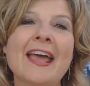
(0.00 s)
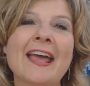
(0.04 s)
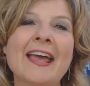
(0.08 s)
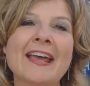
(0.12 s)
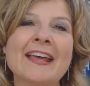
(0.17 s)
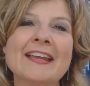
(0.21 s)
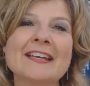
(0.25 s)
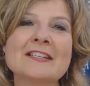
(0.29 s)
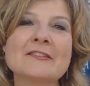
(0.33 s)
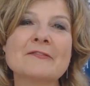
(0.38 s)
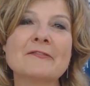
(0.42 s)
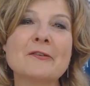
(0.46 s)

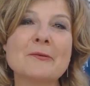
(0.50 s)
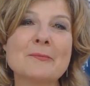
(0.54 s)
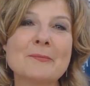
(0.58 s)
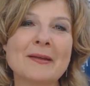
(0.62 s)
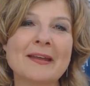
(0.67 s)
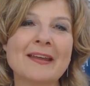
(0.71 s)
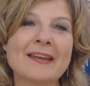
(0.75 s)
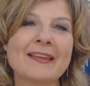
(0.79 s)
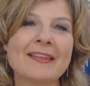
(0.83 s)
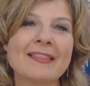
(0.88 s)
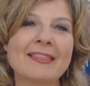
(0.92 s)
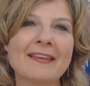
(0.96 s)
And for
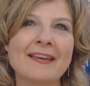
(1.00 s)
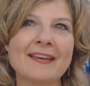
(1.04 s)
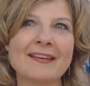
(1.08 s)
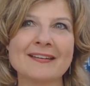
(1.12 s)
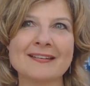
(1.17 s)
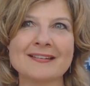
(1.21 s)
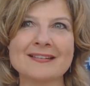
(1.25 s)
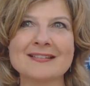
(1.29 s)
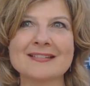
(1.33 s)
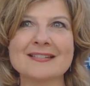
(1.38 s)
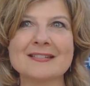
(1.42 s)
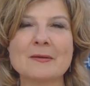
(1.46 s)
me,
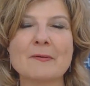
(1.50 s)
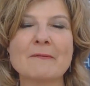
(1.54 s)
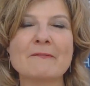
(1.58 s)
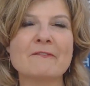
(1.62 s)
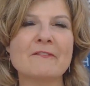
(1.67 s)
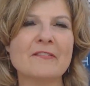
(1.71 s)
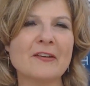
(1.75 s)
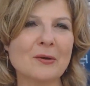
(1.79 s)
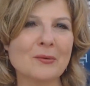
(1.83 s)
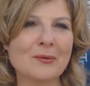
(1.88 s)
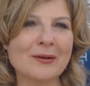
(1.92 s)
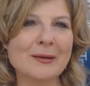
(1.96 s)
that is
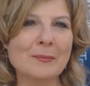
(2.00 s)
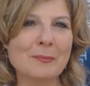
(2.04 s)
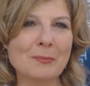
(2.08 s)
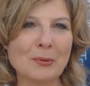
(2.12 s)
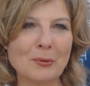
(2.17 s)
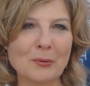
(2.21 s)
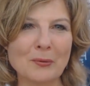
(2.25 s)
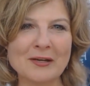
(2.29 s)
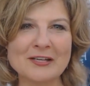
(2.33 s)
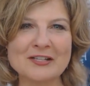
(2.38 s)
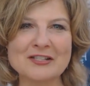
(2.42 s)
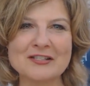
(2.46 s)
very
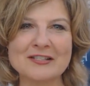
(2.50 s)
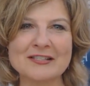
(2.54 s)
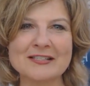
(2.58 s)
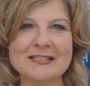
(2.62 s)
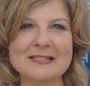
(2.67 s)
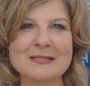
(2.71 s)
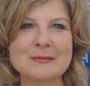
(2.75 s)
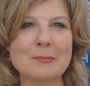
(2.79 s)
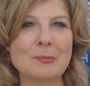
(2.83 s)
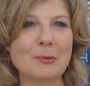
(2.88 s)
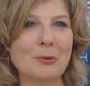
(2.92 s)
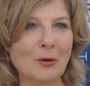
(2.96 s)

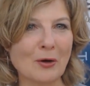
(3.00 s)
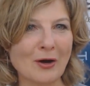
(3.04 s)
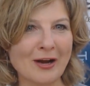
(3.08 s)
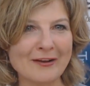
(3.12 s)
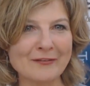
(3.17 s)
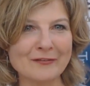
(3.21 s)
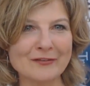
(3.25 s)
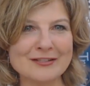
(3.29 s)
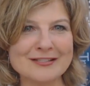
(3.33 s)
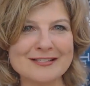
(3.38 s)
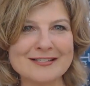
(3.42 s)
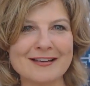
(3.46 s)
precious
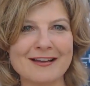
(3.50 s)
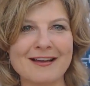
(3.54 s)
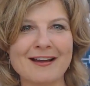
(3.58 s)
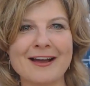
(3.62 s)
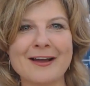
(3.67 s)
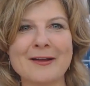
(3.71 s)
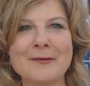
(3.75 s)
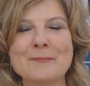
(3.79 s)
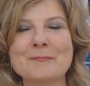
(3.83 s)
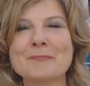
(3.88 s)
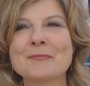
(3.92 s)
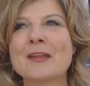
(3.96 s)
private
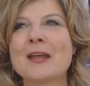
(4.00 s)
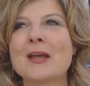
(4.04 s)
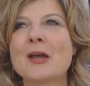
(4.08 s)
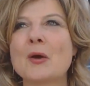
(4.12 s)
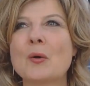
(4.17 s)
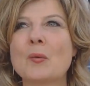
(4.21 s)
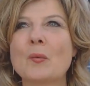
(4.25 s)
time